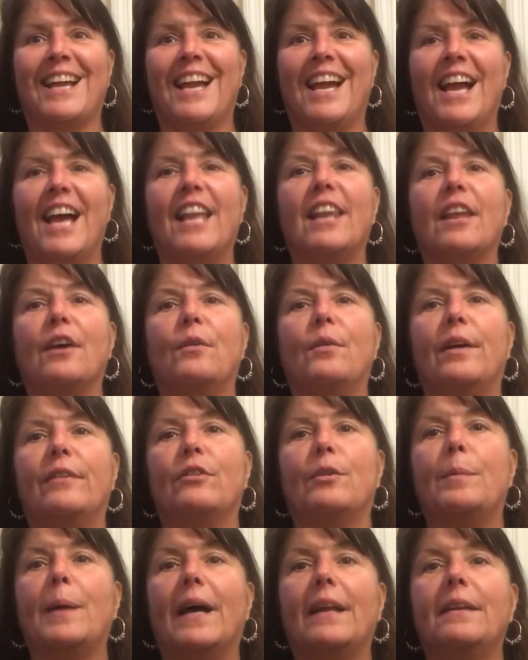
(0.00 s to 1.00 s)
Hello
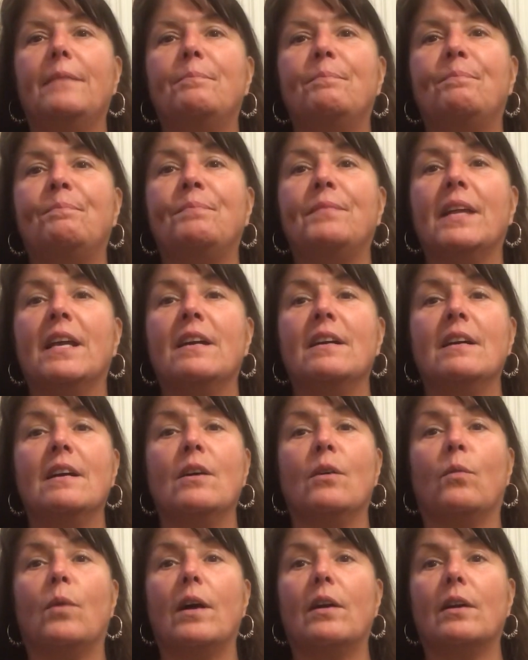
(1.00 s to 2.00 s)
everybody.
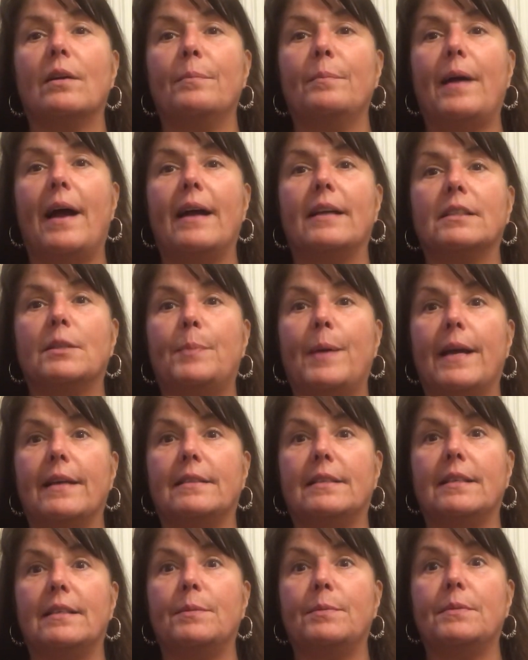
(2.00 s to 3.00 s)
Welcome back to
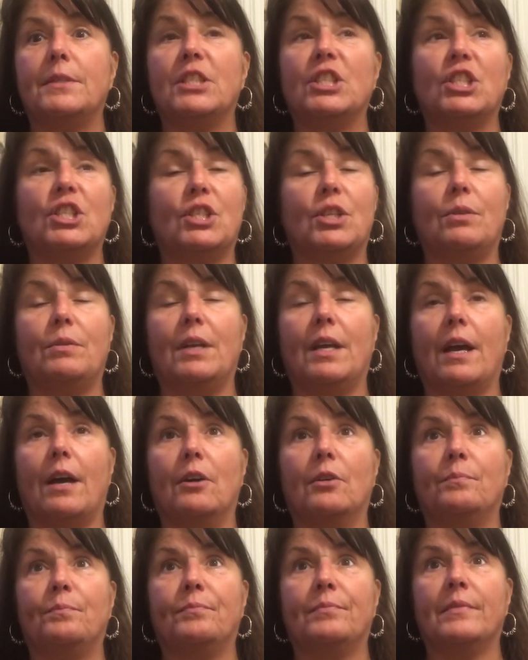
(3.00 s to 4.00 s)
Patsy's Studio
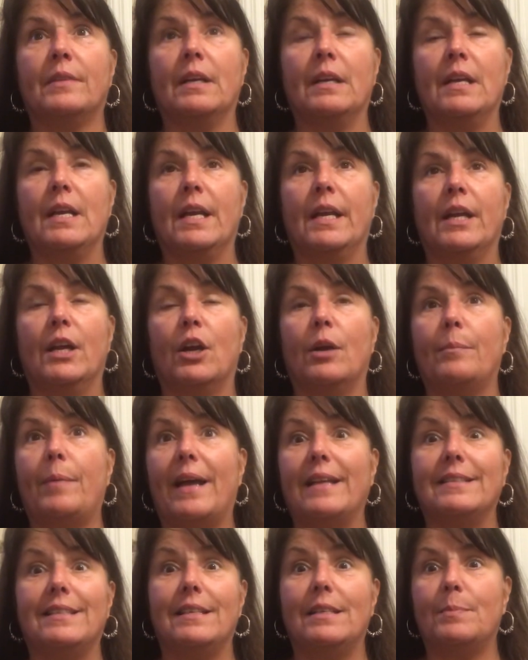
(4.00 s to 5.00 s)
here at
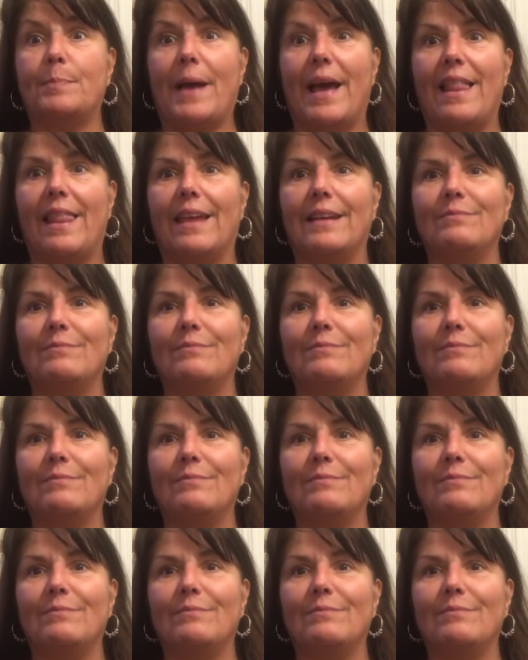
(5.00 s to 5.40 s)
Patsy's Palette.